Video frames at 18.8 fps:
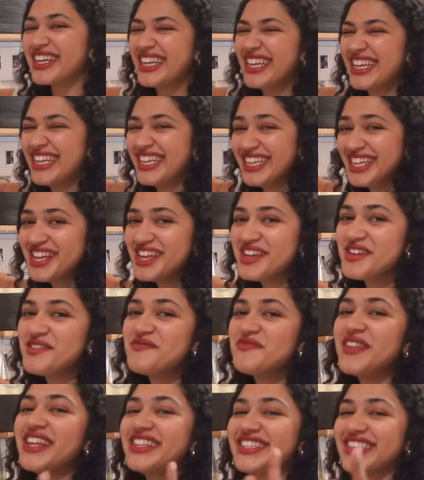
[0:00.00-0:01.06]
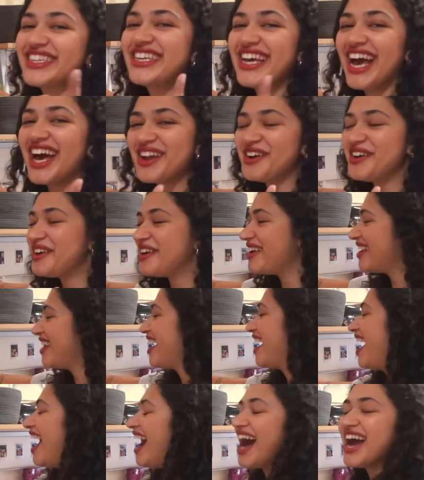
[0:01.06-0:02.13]
it's a kettle.
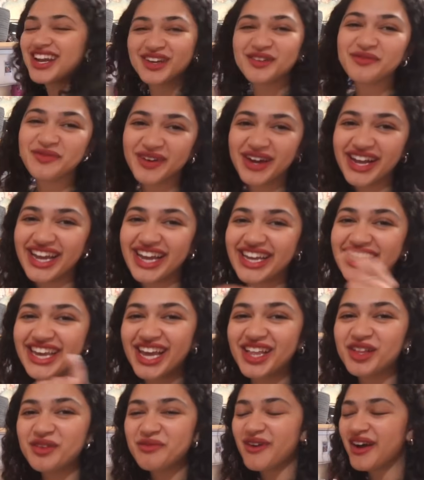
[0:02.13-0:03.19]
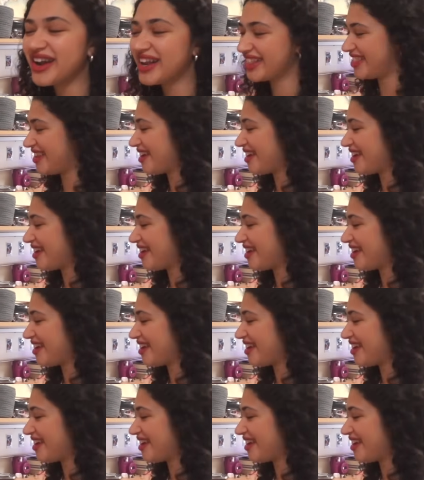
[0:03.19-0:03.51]
I didn't bring it. Kayla brought it